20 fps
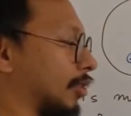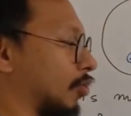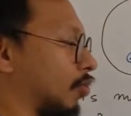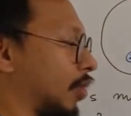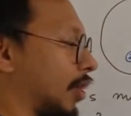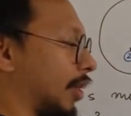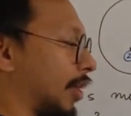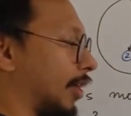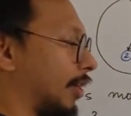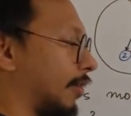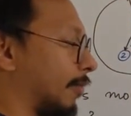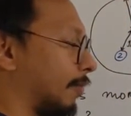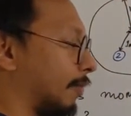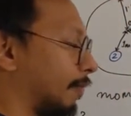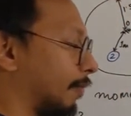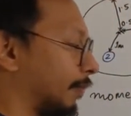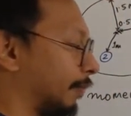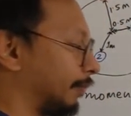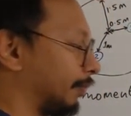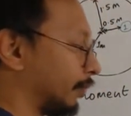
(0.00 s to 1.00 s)
squared,
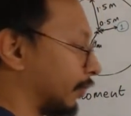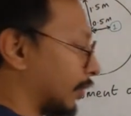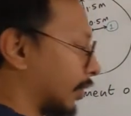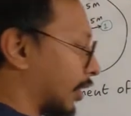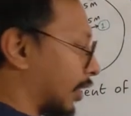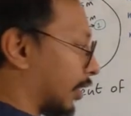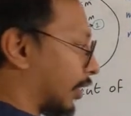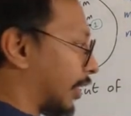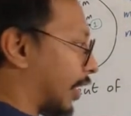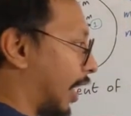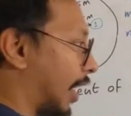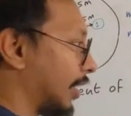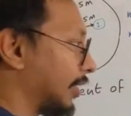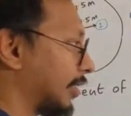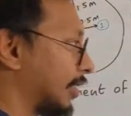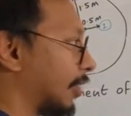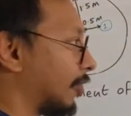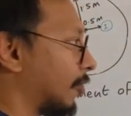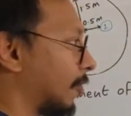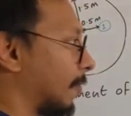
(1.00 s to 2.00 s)
the I
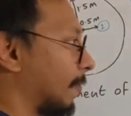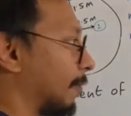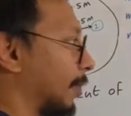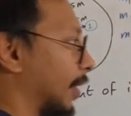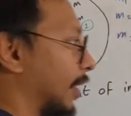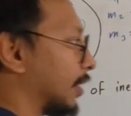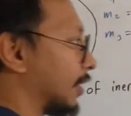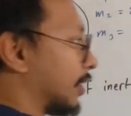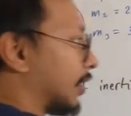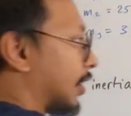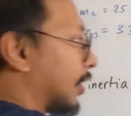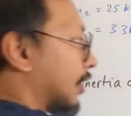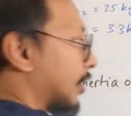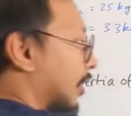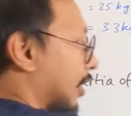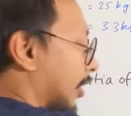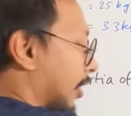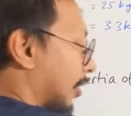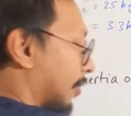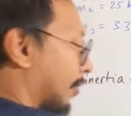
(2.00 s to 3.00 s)
center of mass is
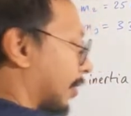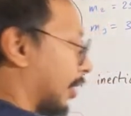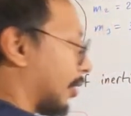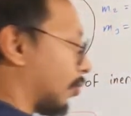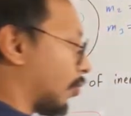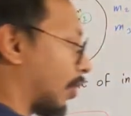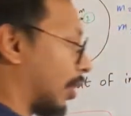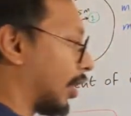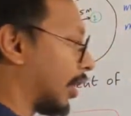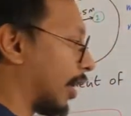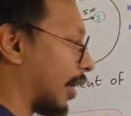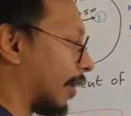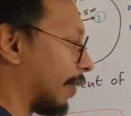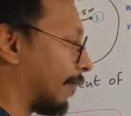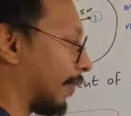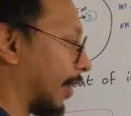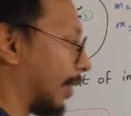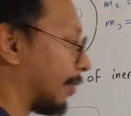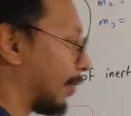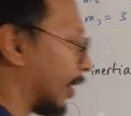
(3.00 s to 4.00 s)
nothing but
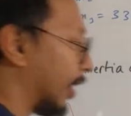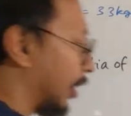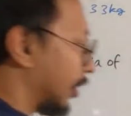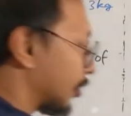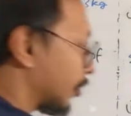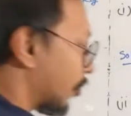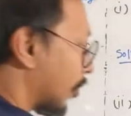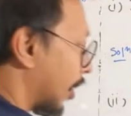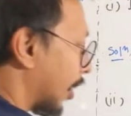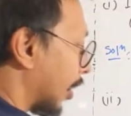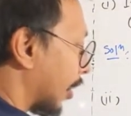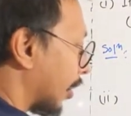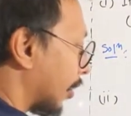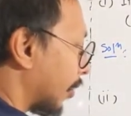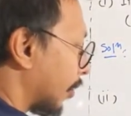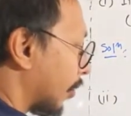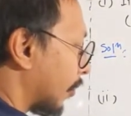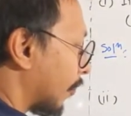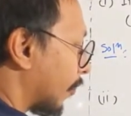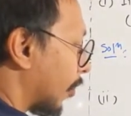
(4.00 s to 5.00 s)
1/2 ml squared
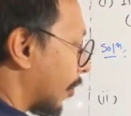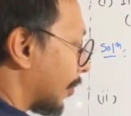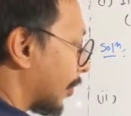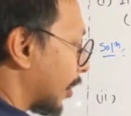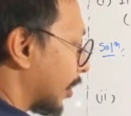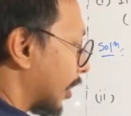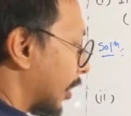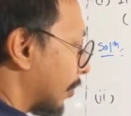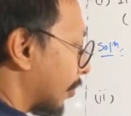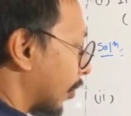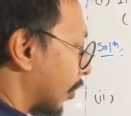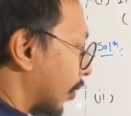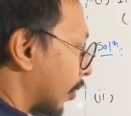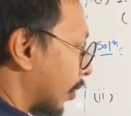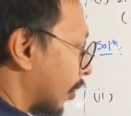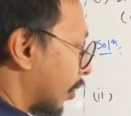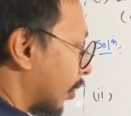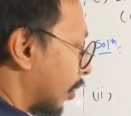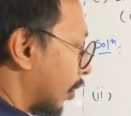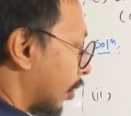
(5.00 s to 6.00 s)
from the table,
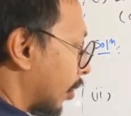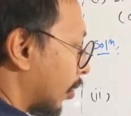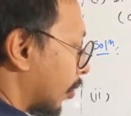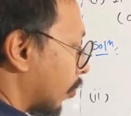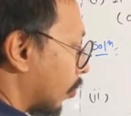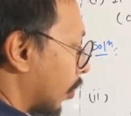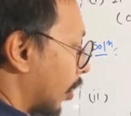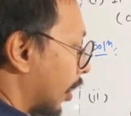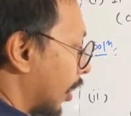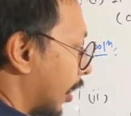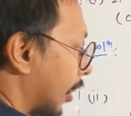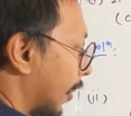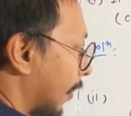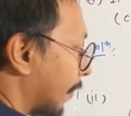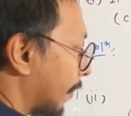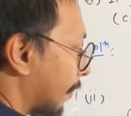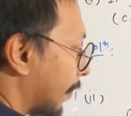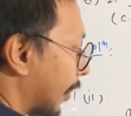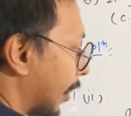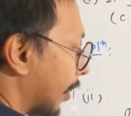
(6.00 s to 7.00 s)

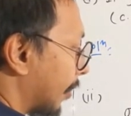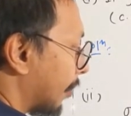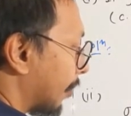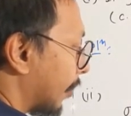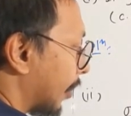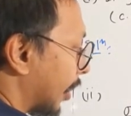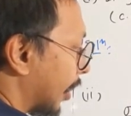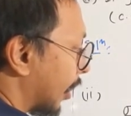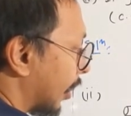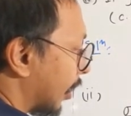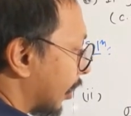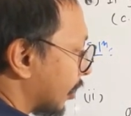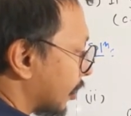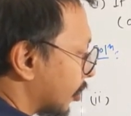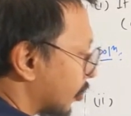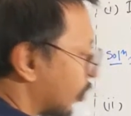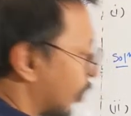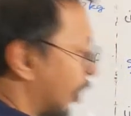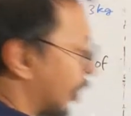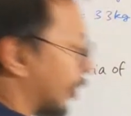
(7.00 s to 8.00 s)
1/2 ml
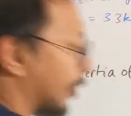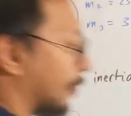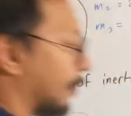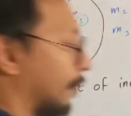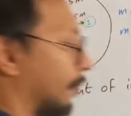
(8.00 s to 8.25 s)
squared.